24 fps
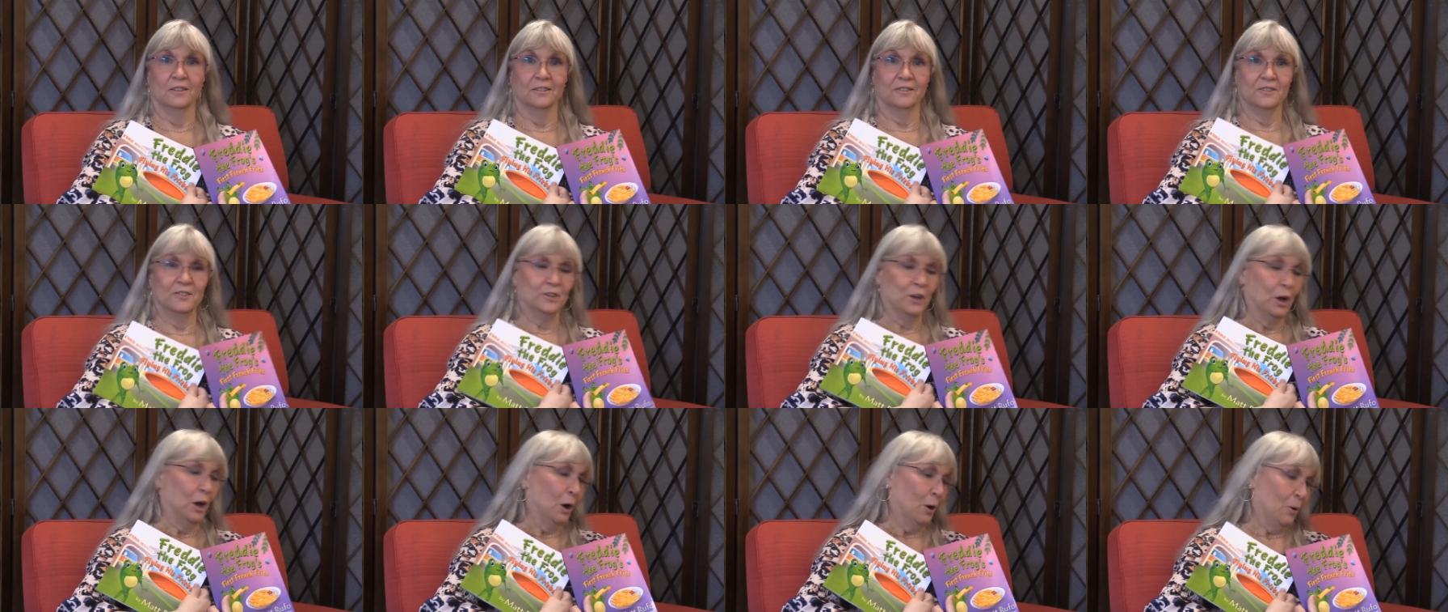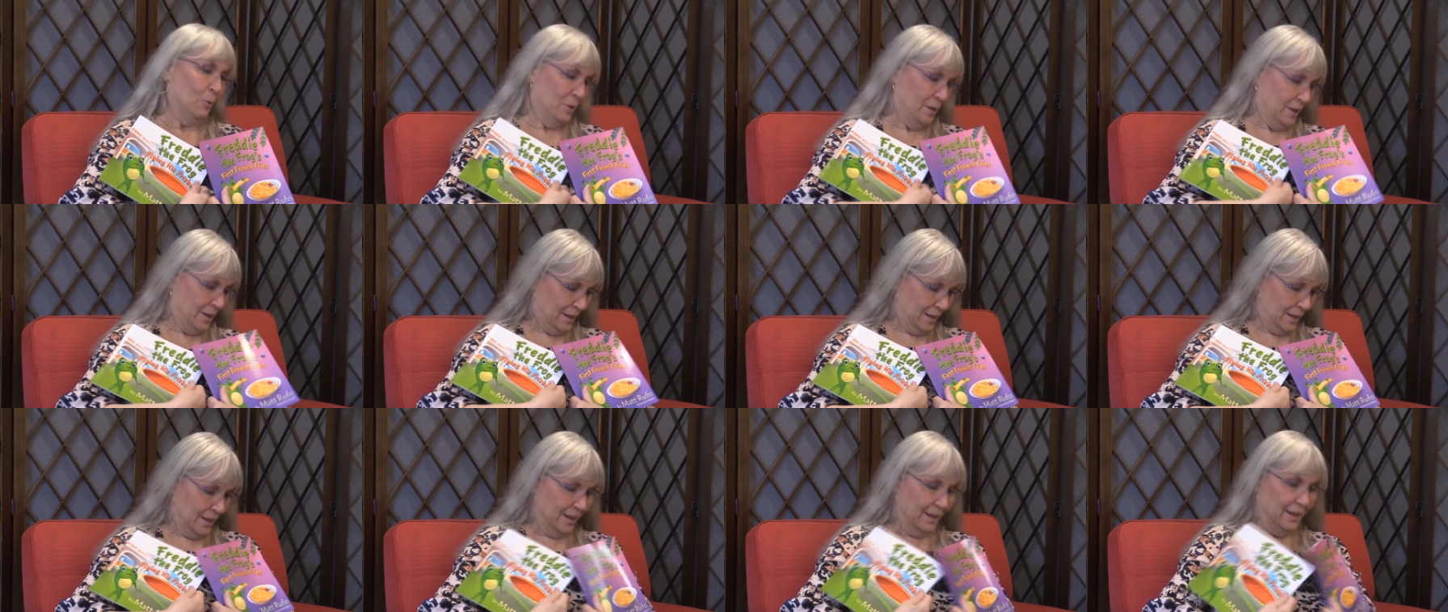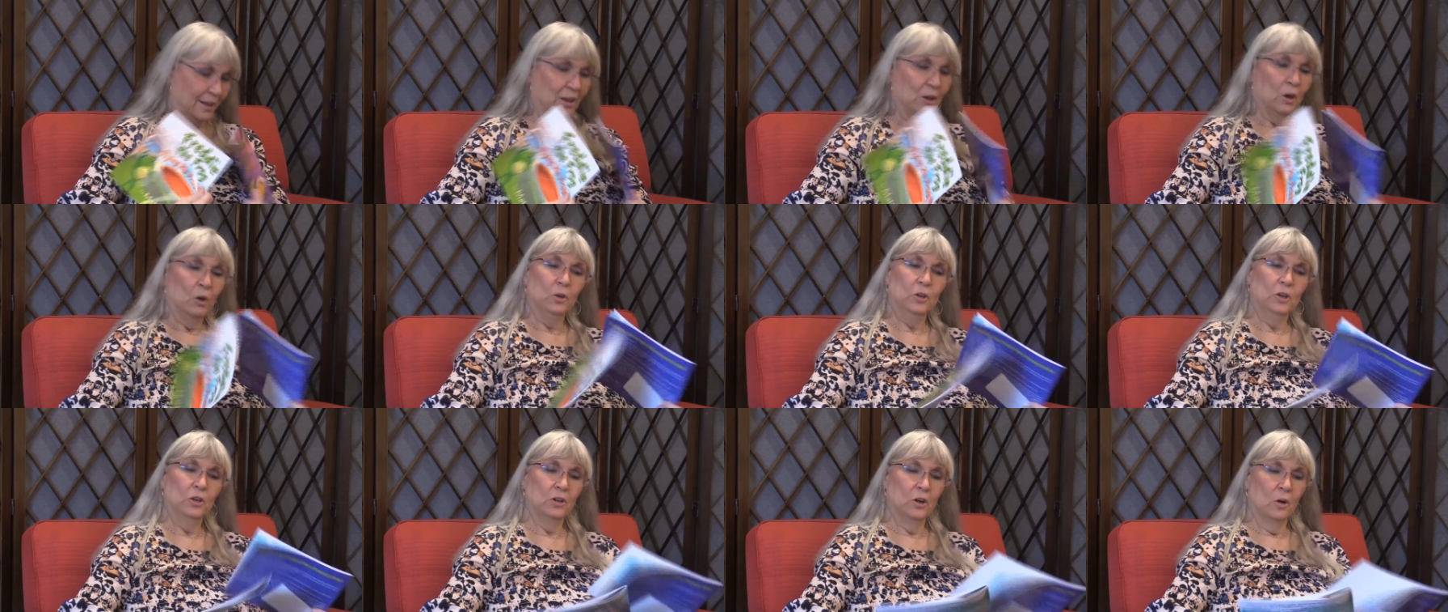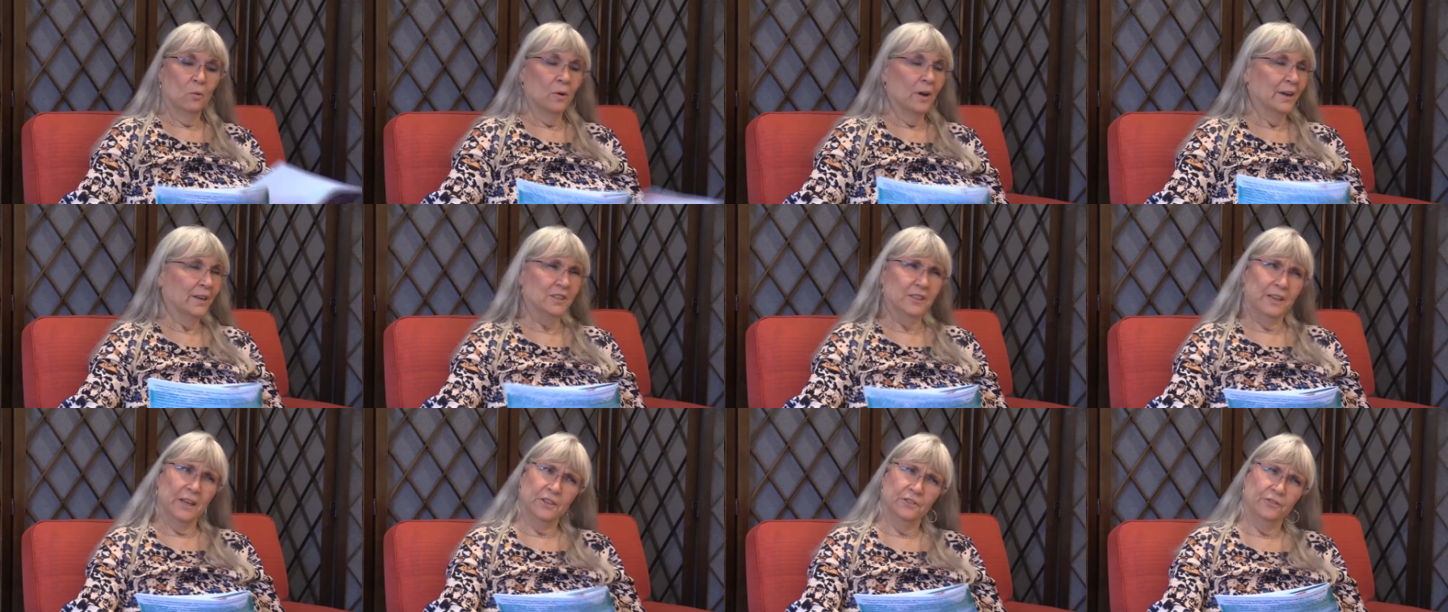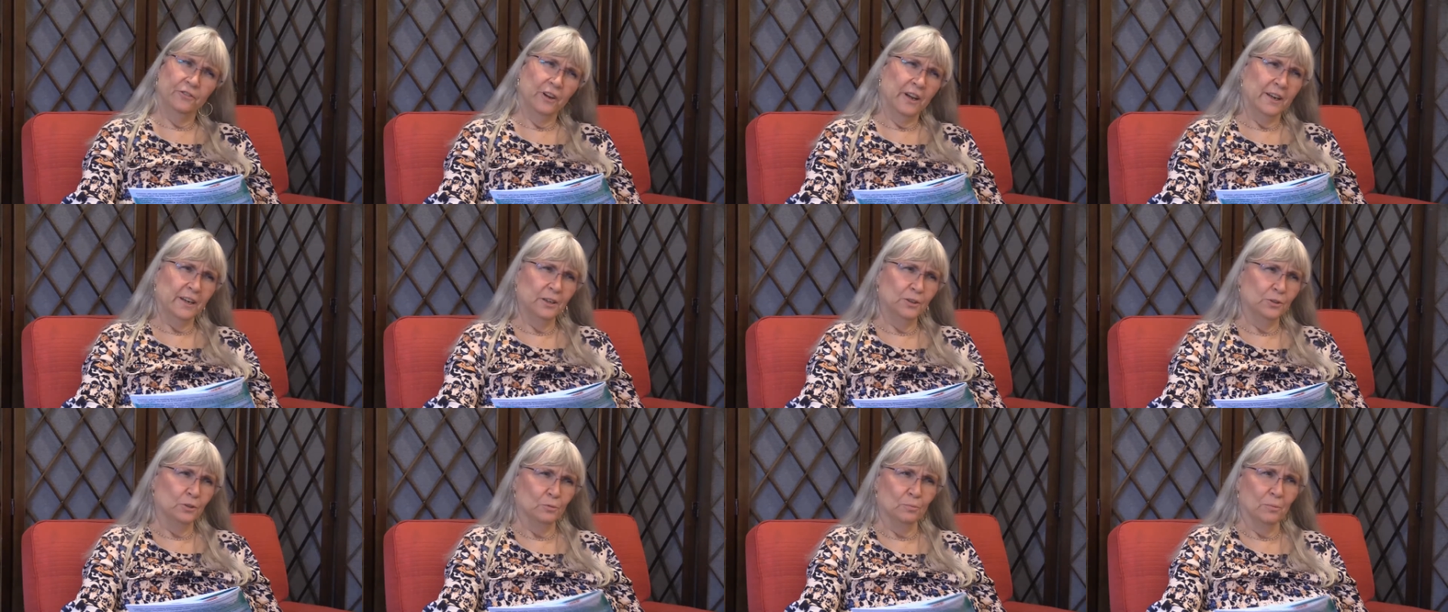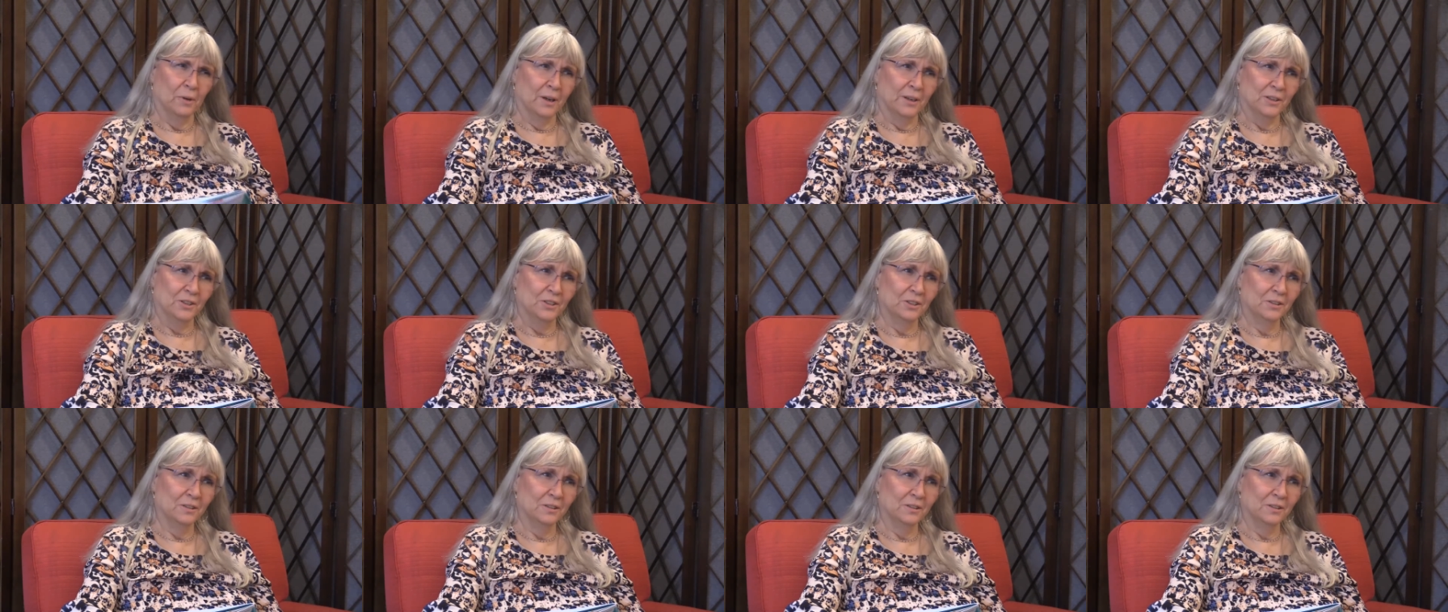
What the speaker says: So you don't want to change Freddie too much.